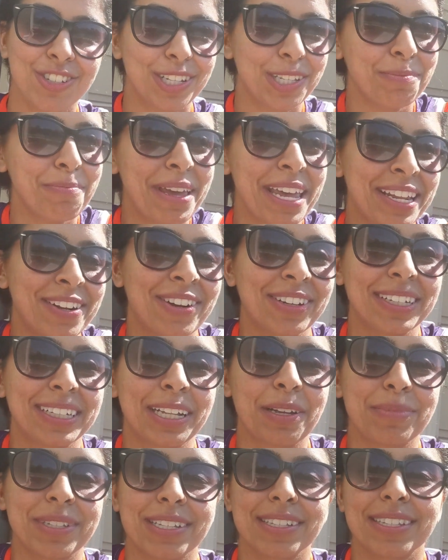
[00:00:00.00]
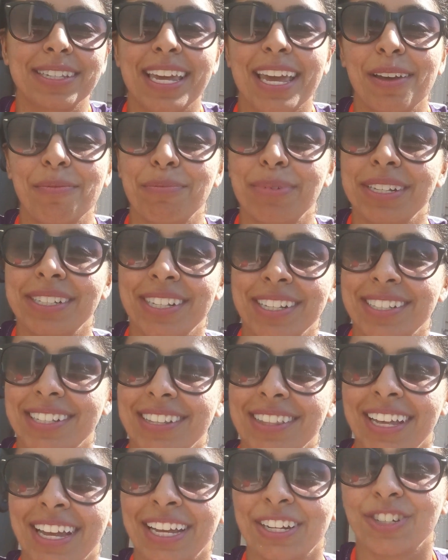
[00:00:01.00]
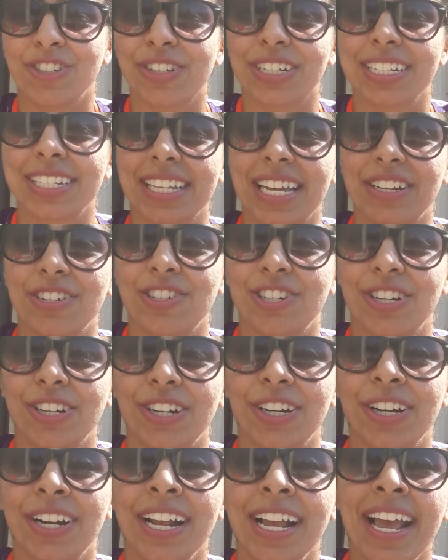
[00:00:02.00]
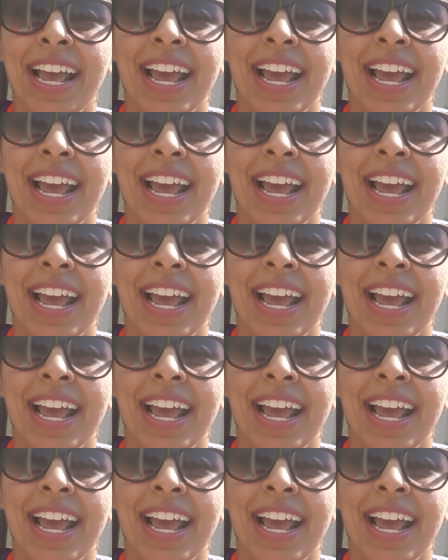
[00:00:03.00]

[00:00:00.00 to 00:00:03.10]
It's made on Clemson's campus. It's in the Hendricks Center.